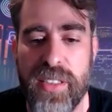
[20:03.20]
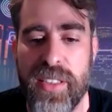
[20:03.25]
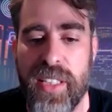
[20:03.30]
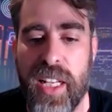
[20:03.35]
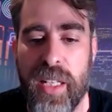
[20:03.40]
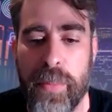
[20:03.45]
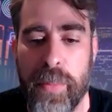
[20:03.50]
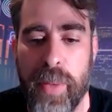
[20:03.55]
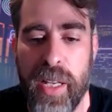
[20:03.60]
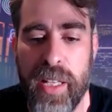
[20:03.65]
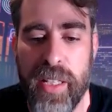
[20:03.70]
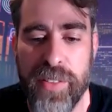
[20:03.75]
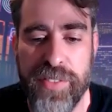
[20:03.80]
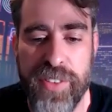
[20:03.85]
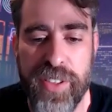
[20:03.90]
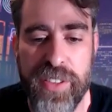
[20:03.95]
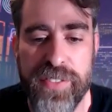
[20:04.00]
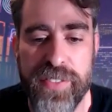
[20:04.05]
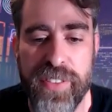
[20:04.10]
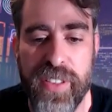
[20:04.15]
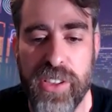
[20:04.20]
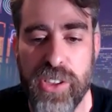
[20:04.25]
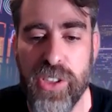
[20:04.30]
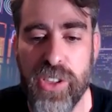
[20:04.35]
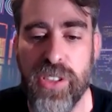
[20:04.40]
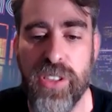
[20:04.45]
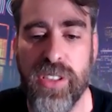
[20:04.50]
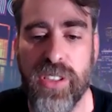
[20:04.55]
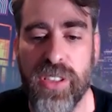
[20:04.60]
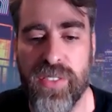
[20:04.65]
done by the
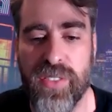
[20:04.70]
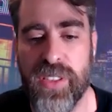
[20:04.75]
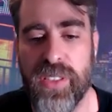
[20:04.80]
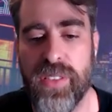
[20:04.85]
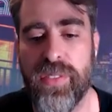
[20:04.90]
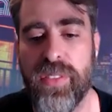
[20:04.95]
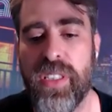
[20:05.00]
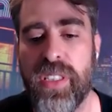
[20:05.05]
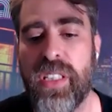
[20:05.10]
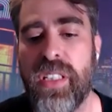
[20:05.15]
vFunction server.